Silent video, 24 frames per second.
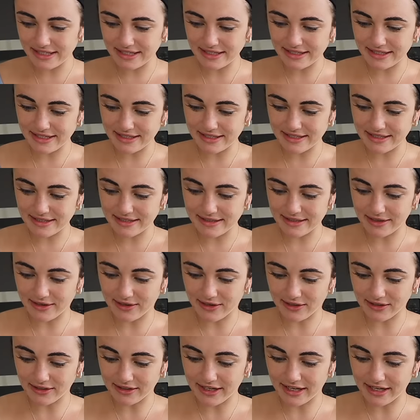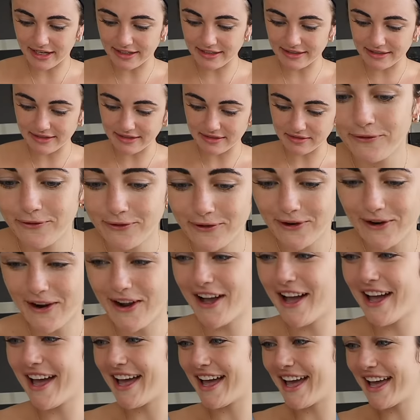because it's the holidays.
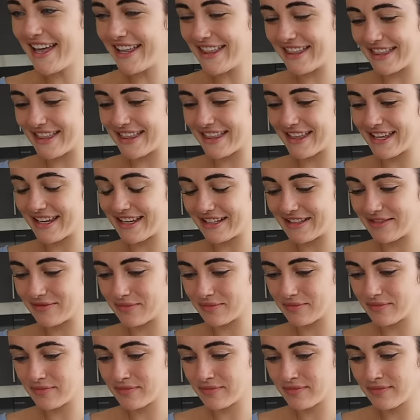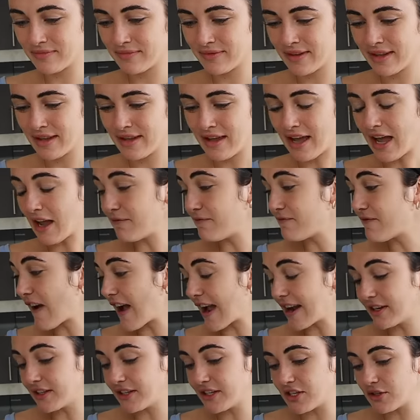Vrot. I
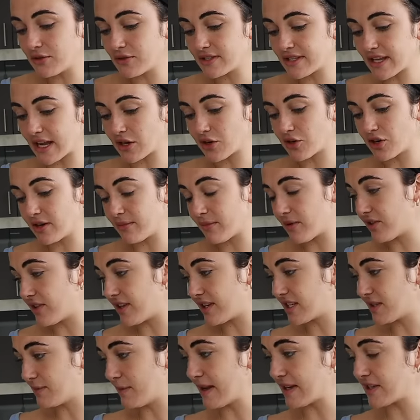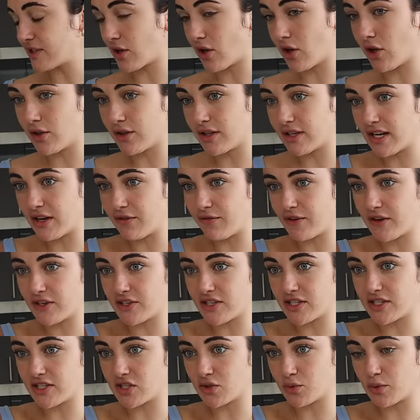finally used that creamer. This makes all the difference,
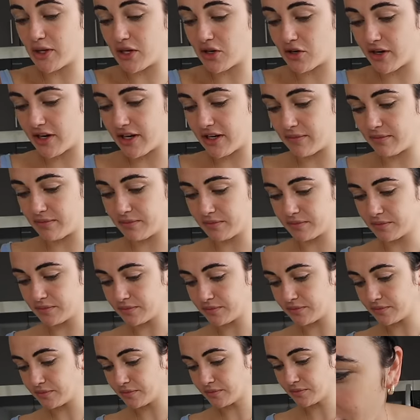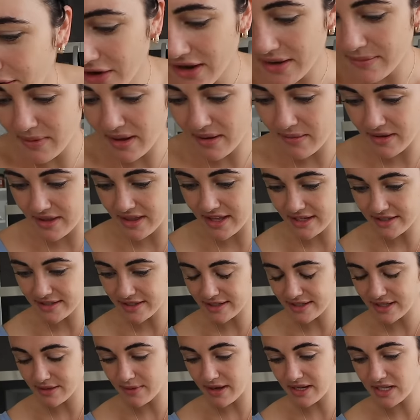is sweet cream. Okay, maybe this
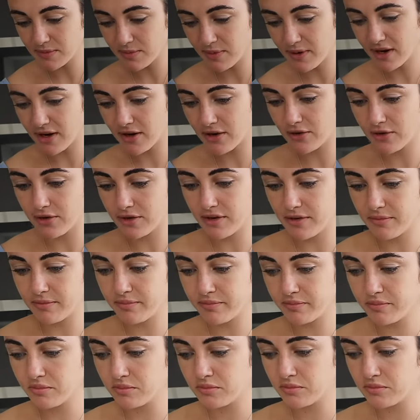is the best part when I'm...